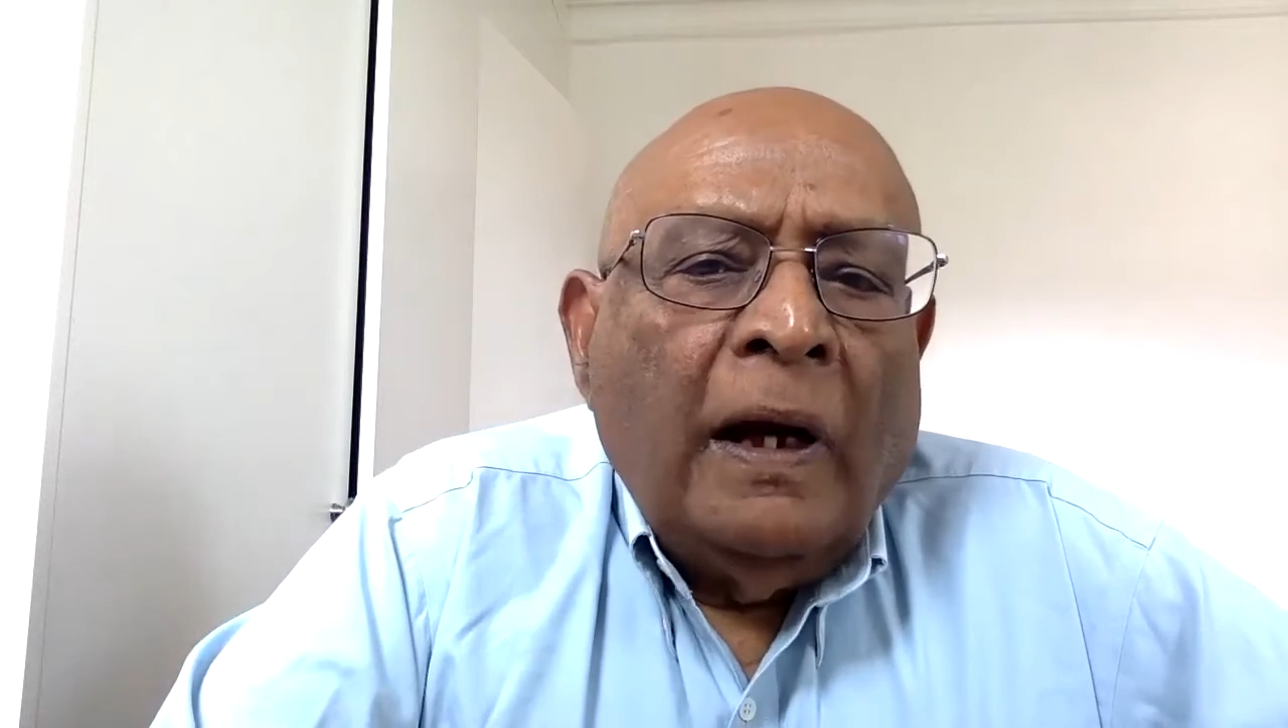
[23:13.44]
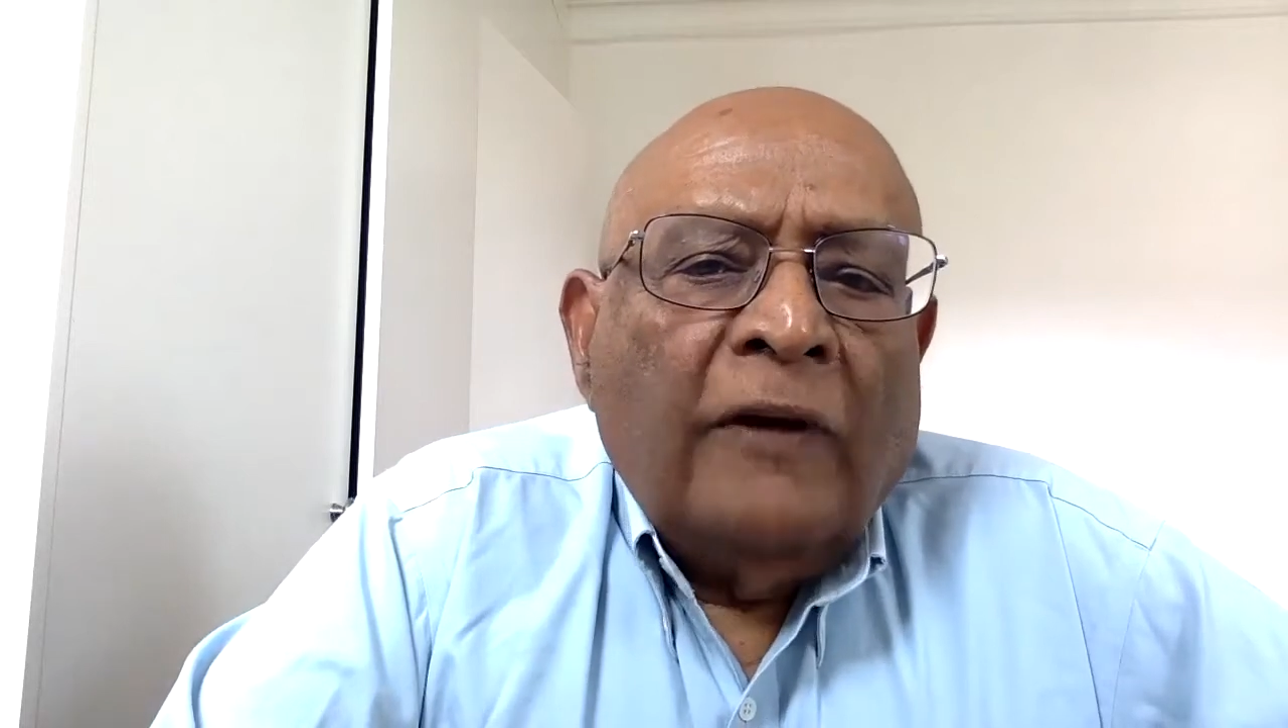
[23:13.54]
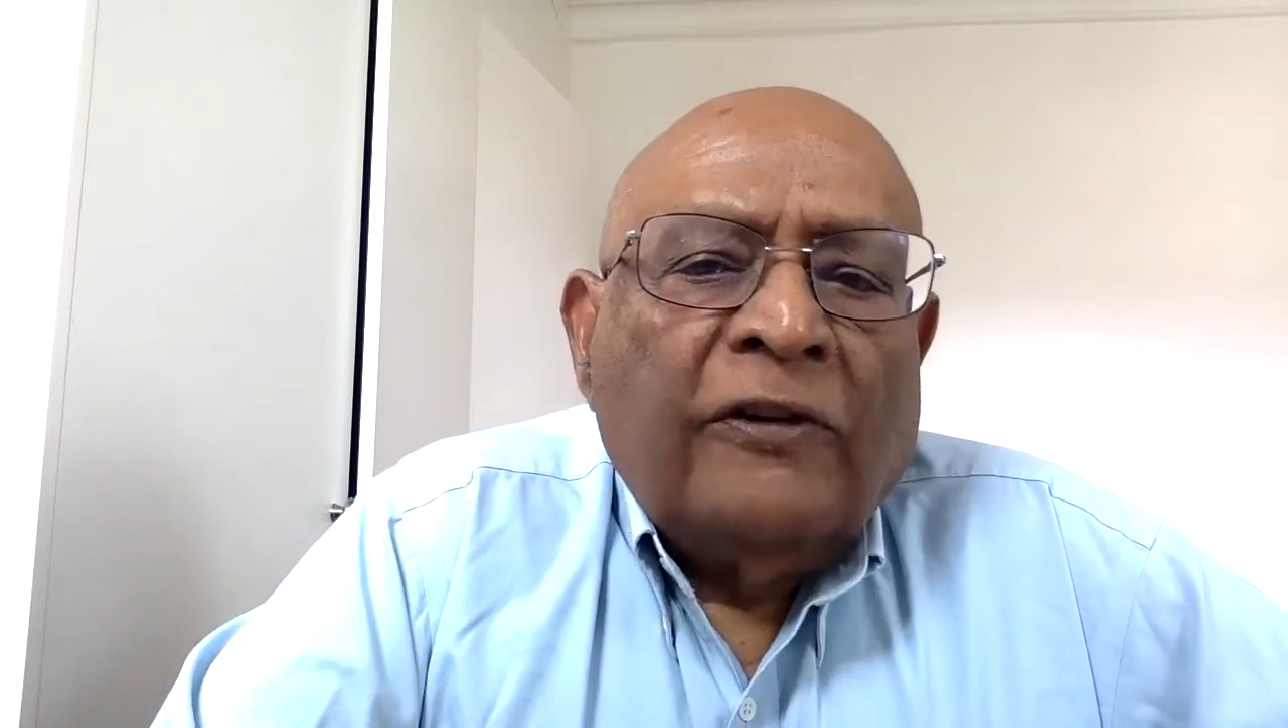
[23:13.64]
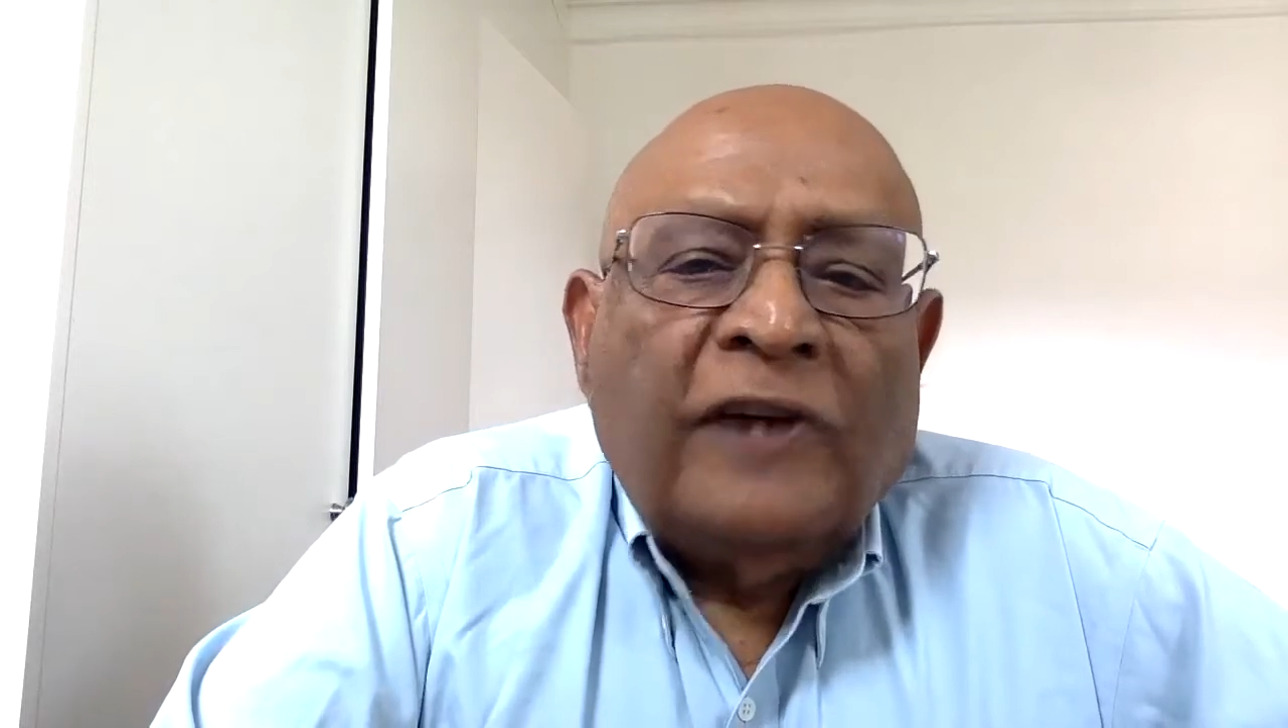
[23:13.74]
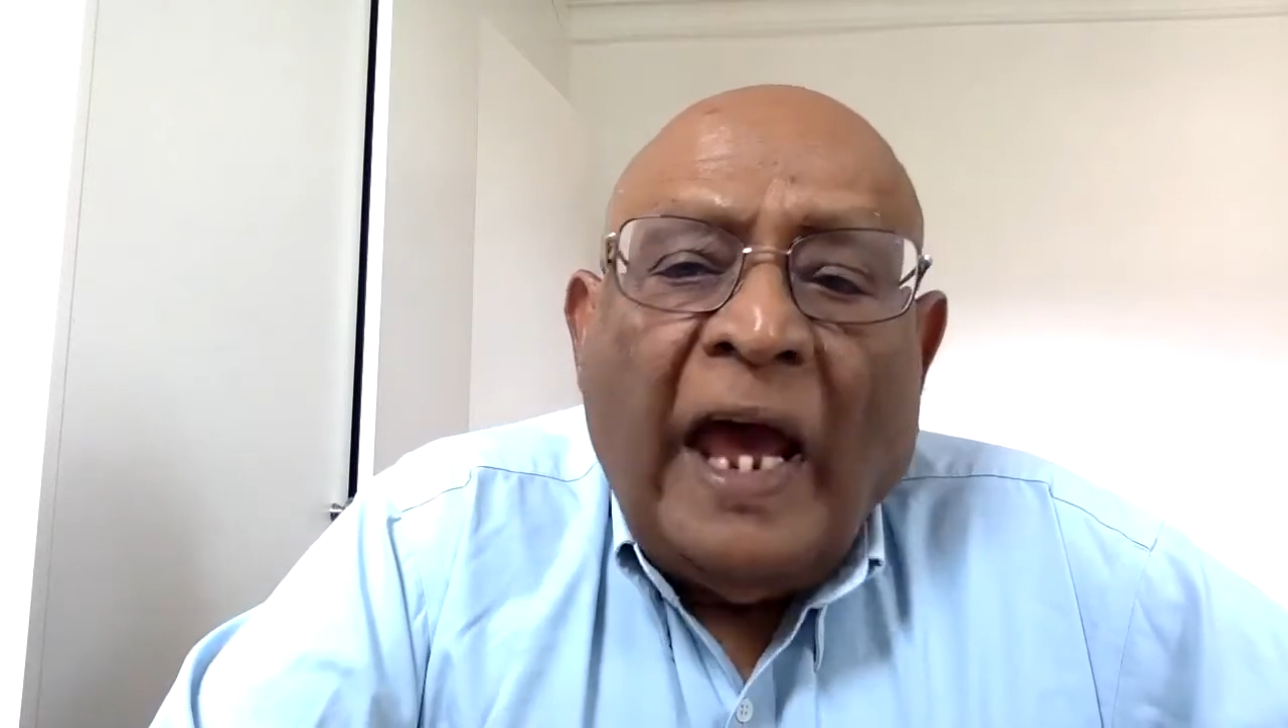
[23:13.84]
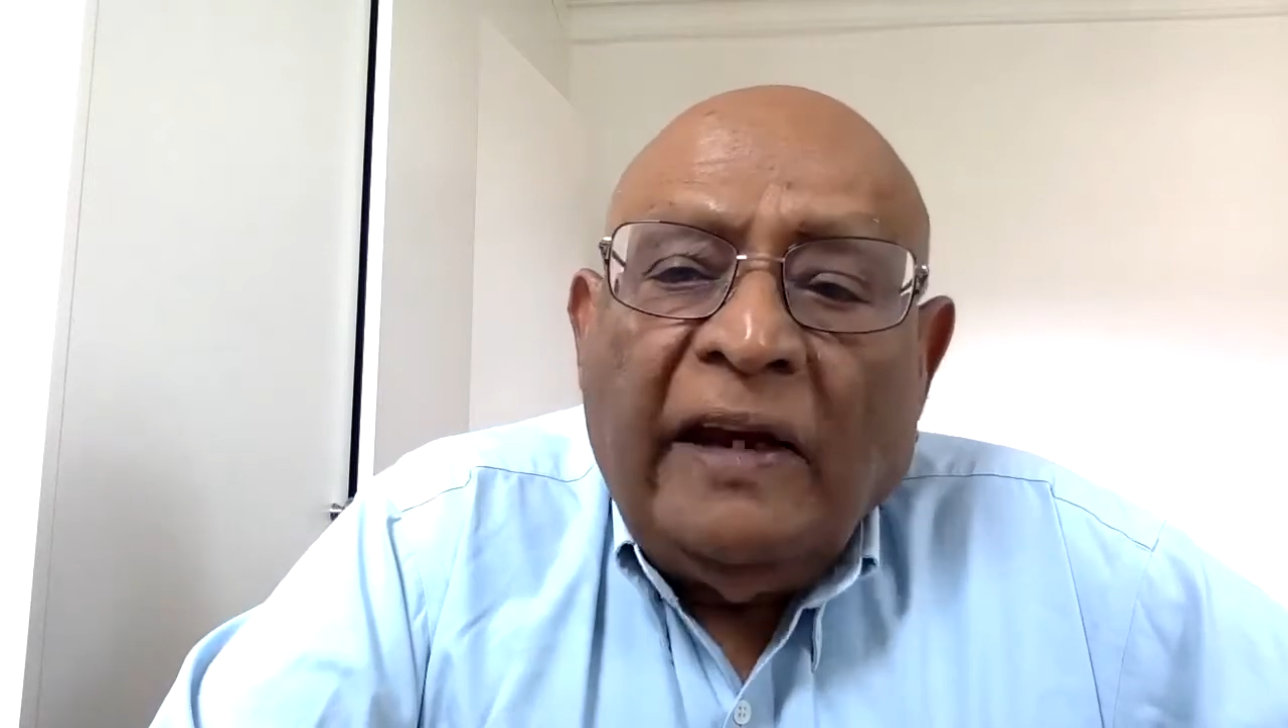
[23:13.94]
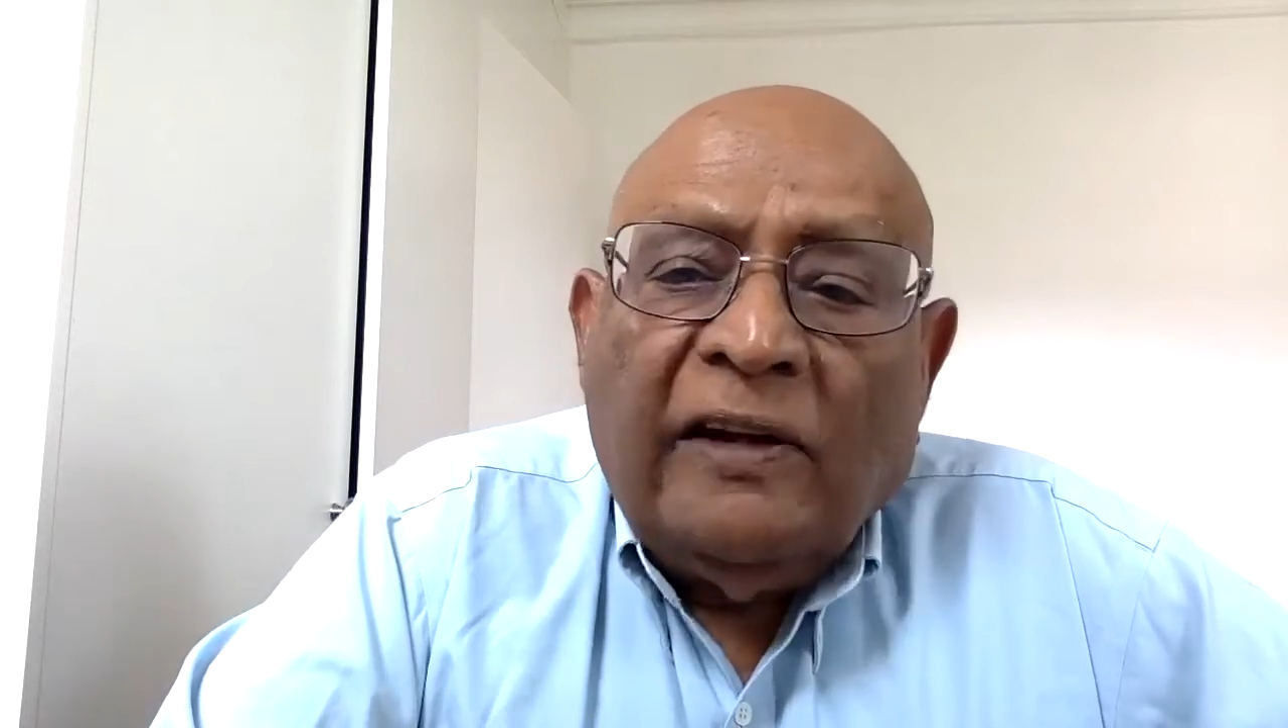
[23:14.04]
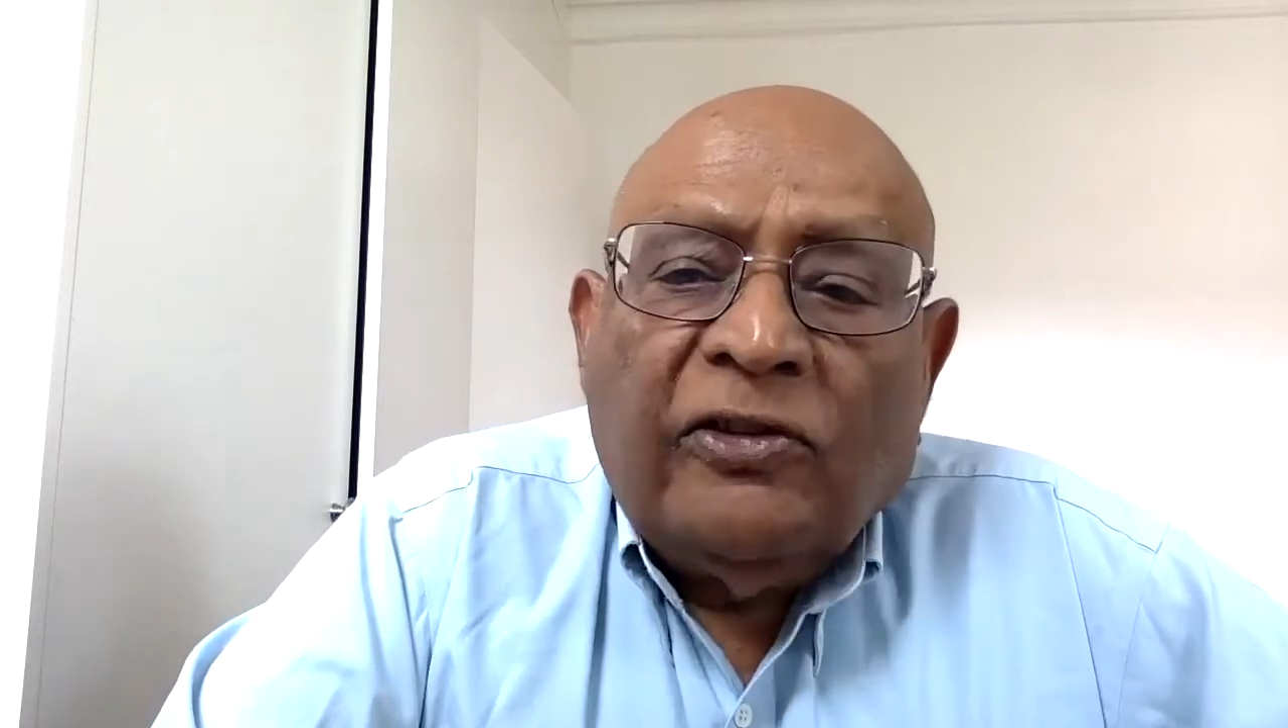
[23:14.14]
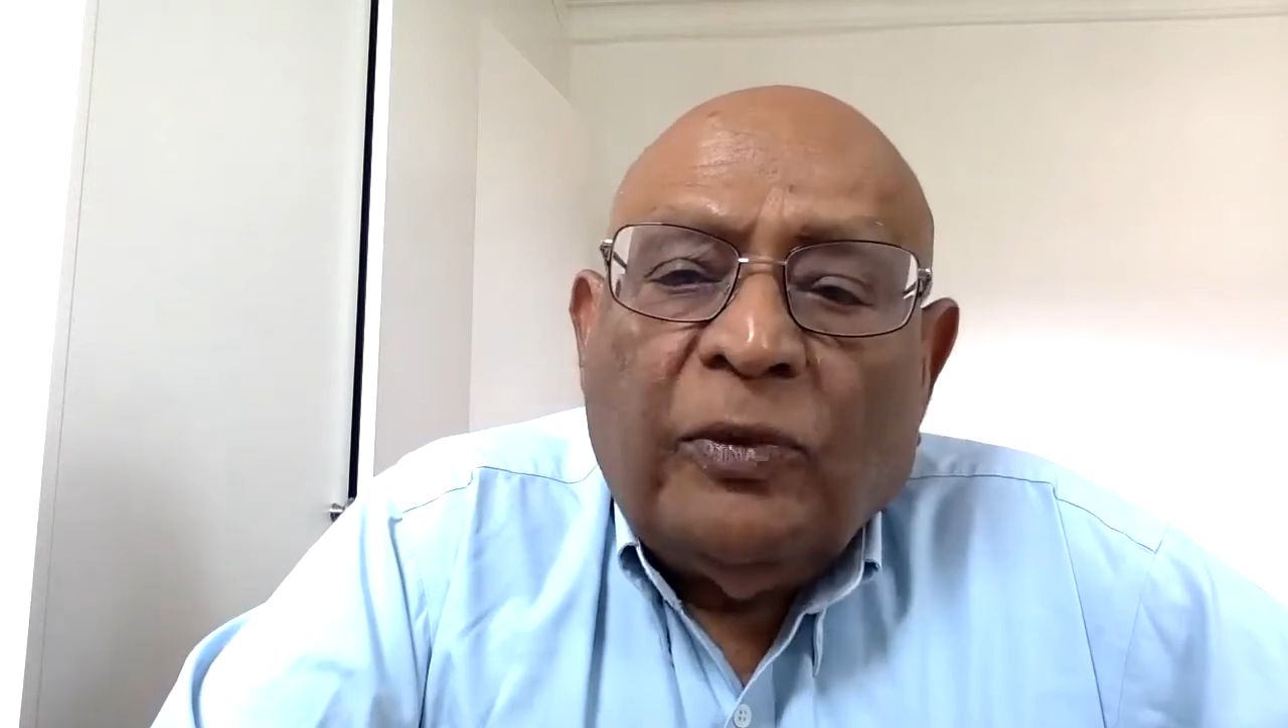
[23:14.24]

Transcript: standards of